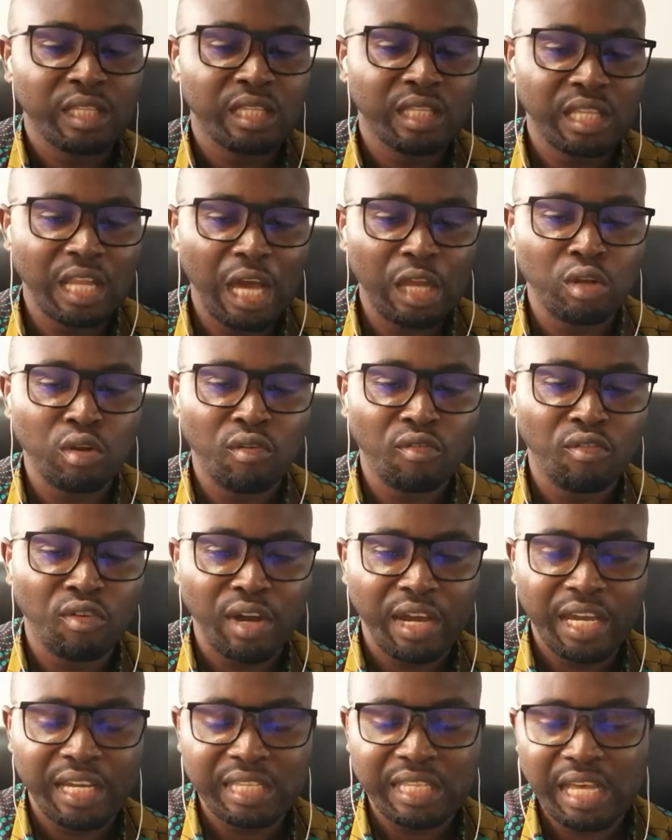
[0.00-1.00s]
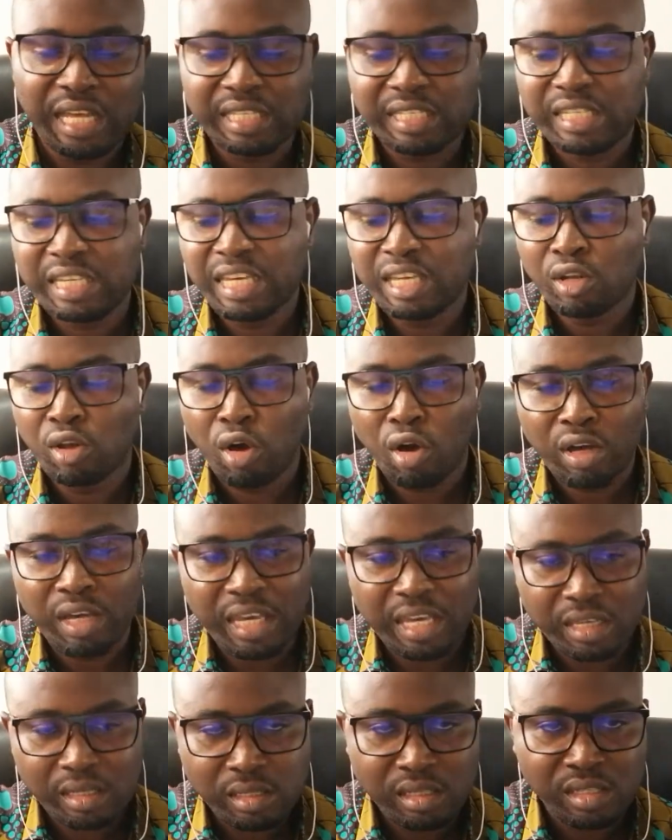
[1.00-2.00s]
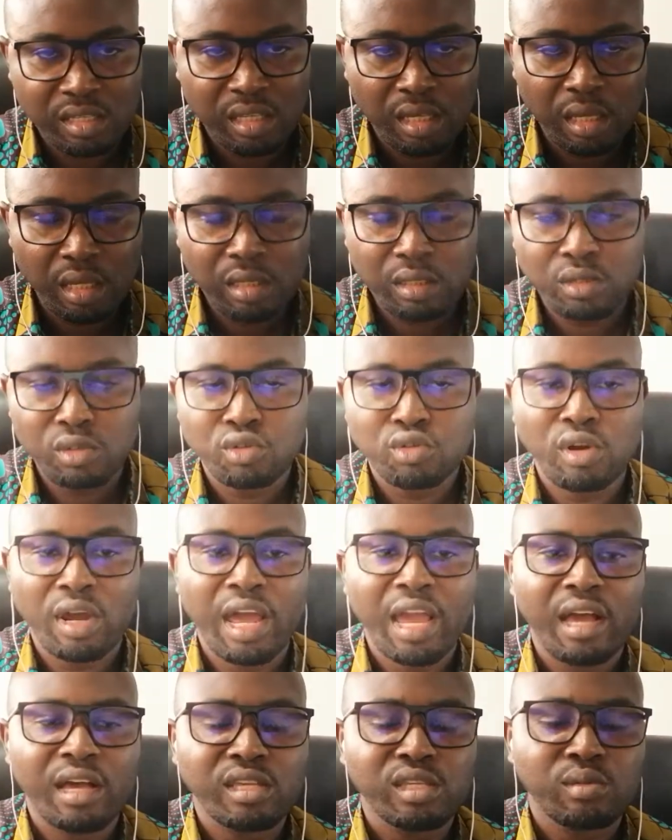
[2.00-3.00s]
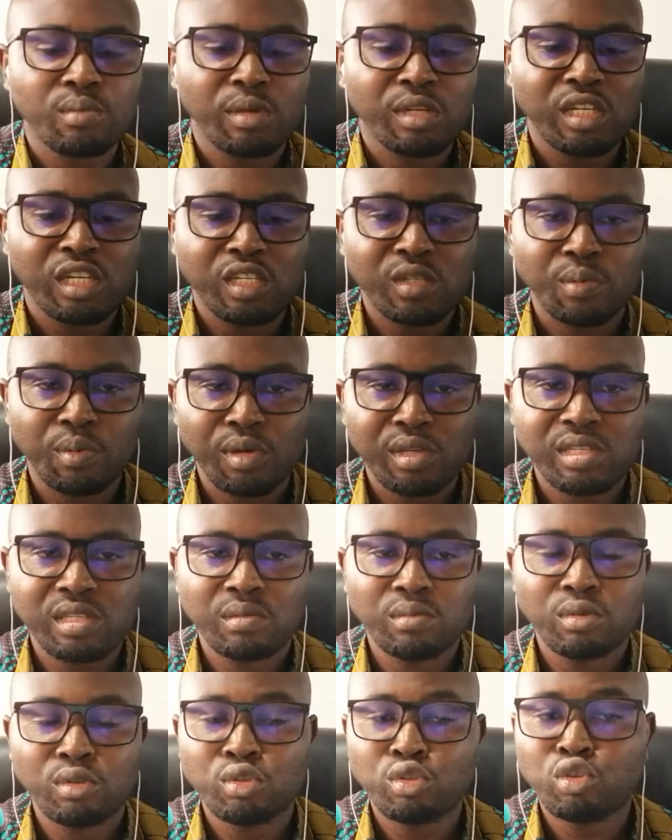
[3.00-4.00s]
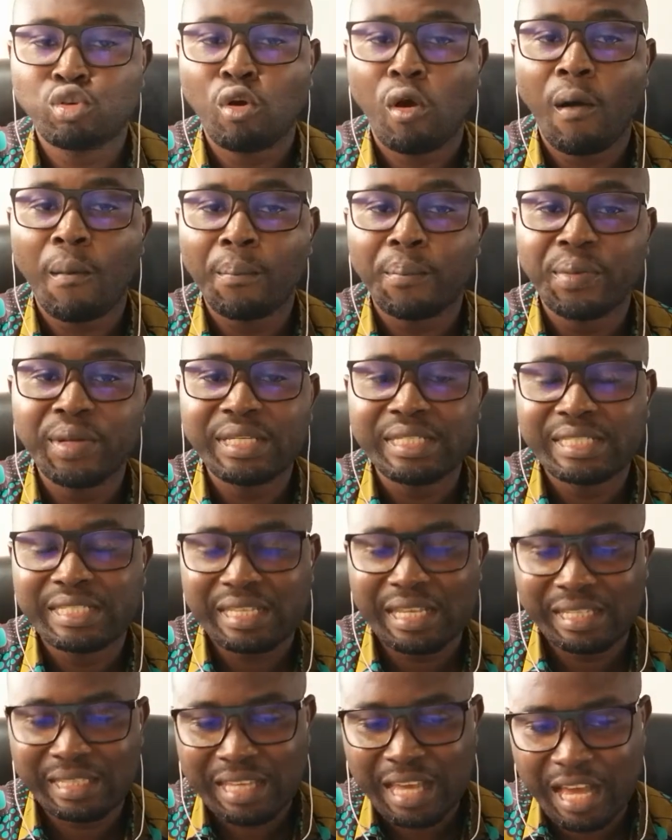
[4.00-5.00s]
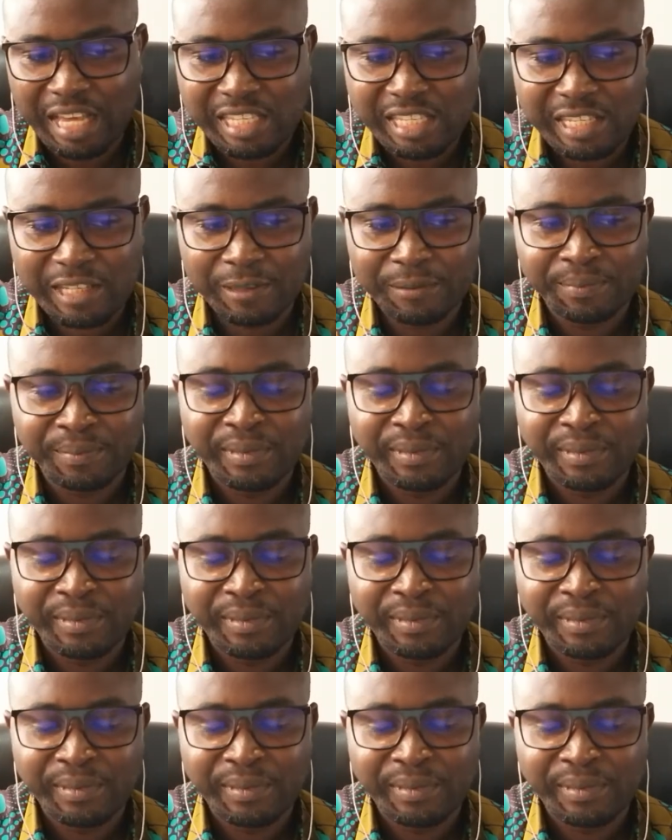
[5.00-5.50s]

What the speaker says: Now, don't forget that in all cases, try as much as possible to complete the task,